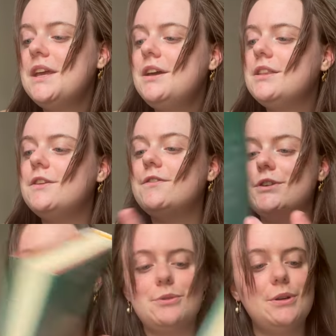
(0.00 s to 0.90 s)
The
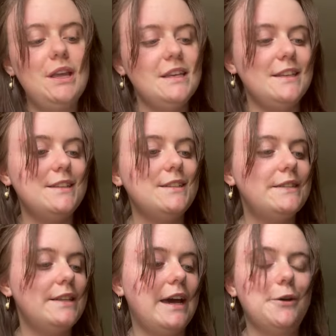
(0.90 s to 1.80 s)
first one is
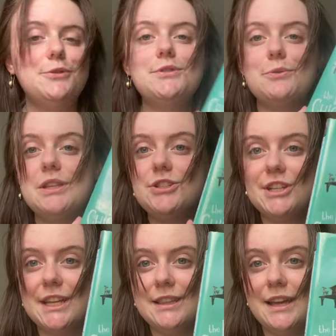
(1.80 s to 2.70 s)
The House with
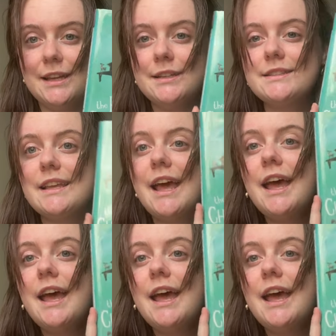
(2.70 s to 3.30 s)
Chicken Legs.